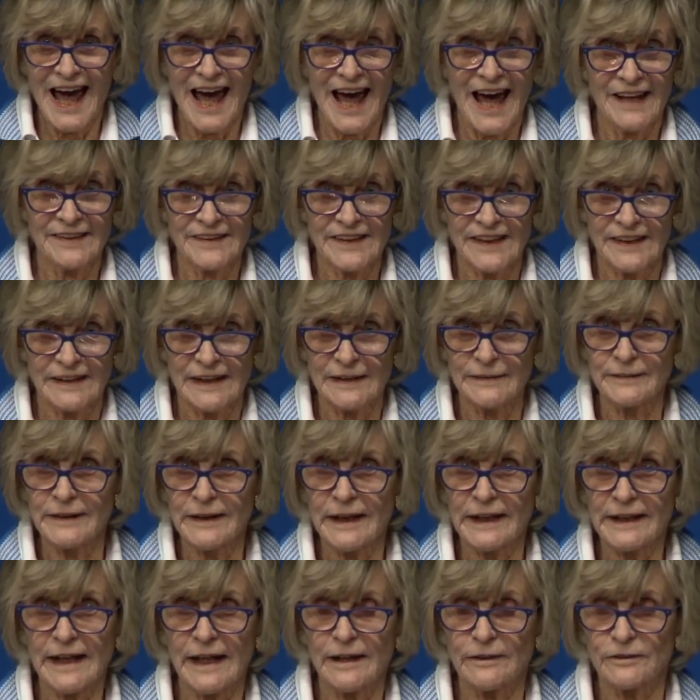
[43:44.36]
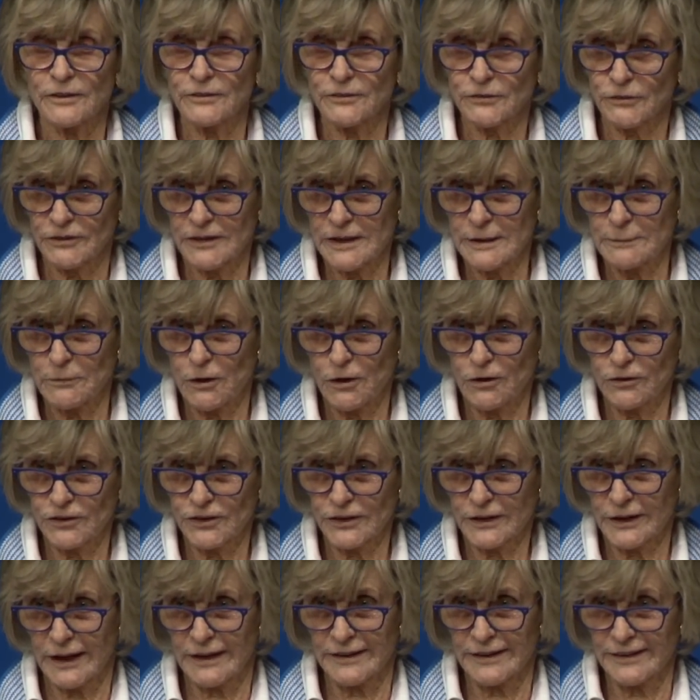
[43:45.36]
And that out of scream
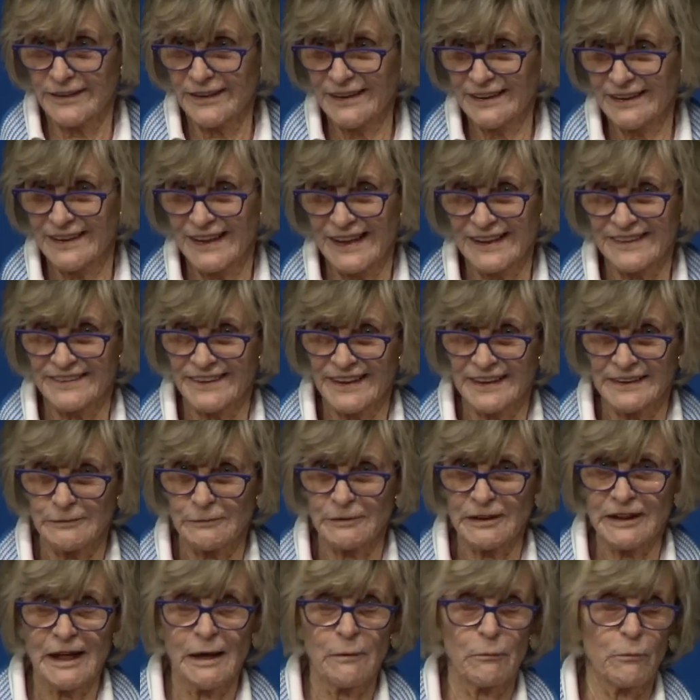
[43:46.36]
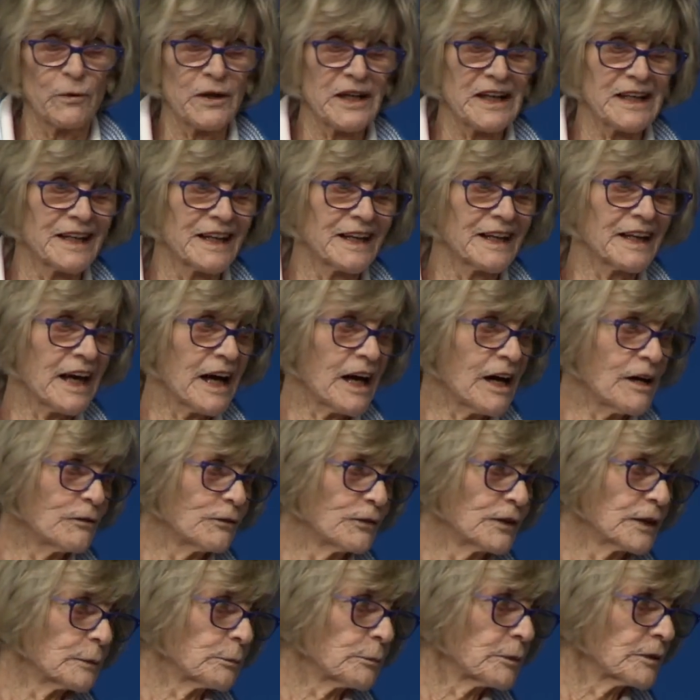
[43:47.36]
altogether said, we
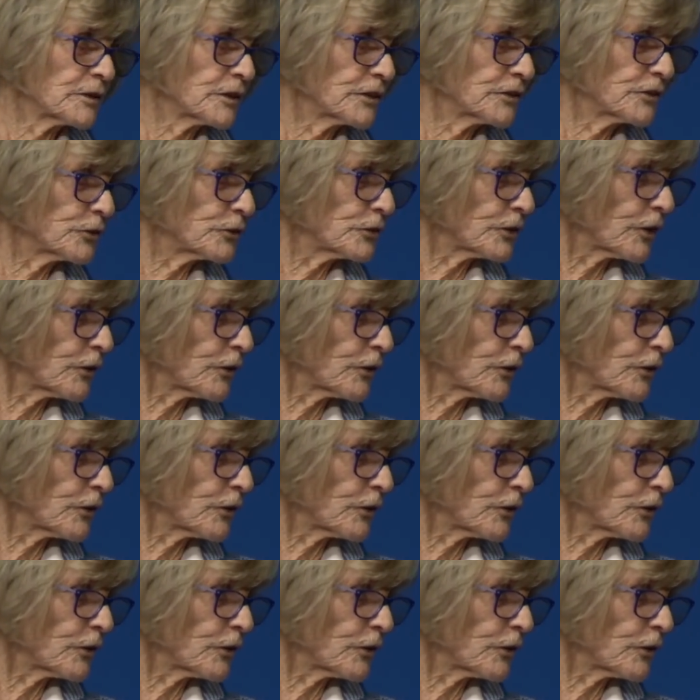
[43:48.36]
love hip-hop. Did you